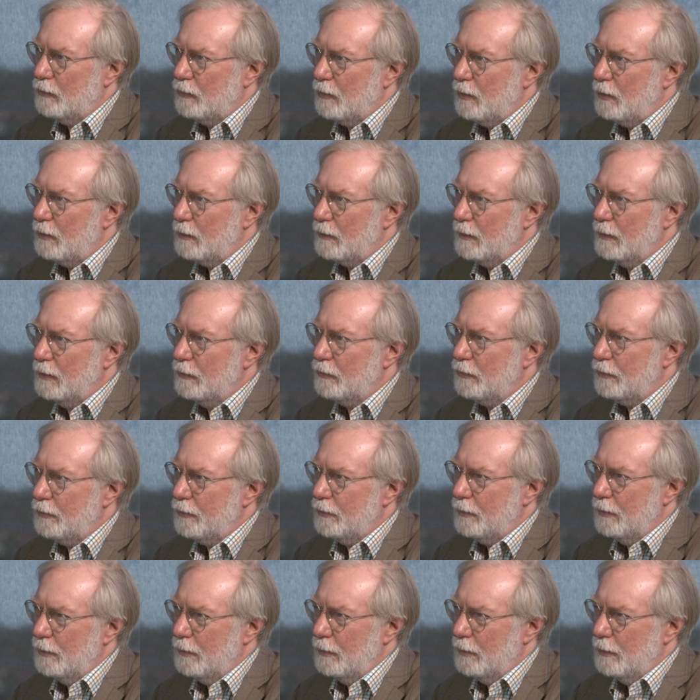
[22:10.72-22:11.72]
got
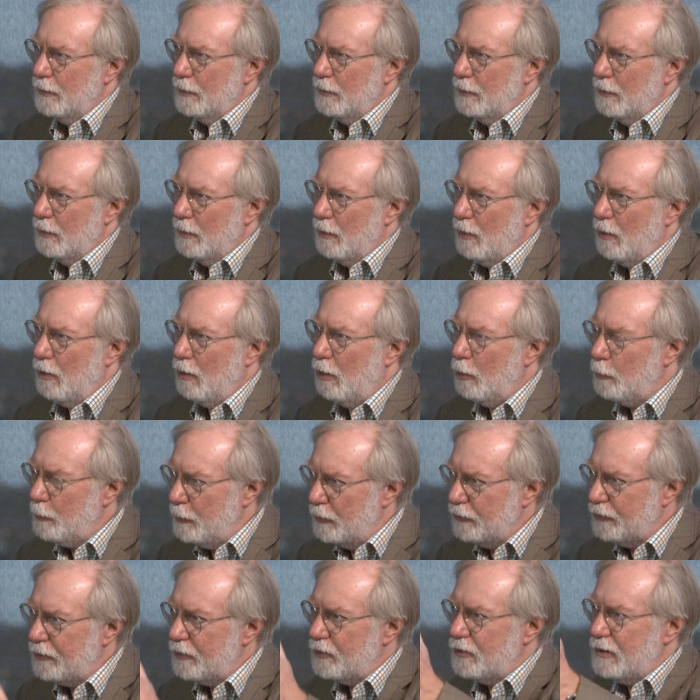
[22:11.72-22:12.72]
this
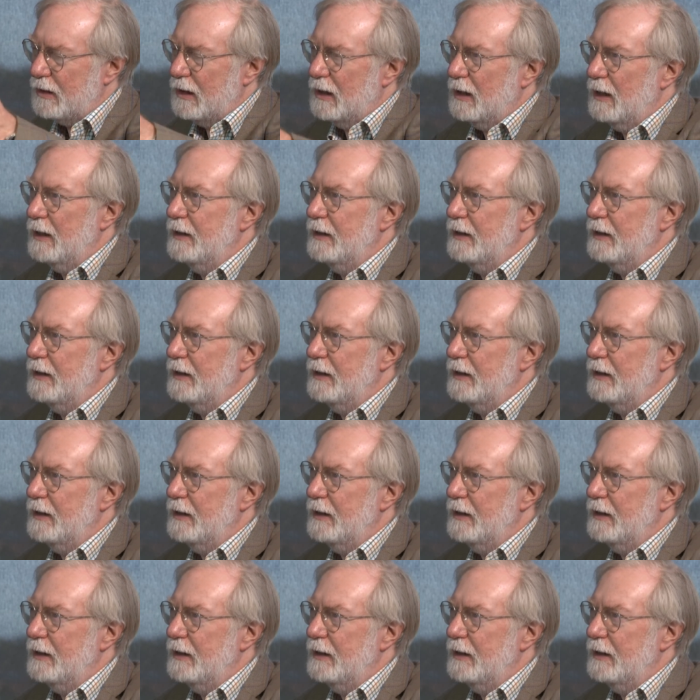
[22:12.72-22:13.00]
oppositional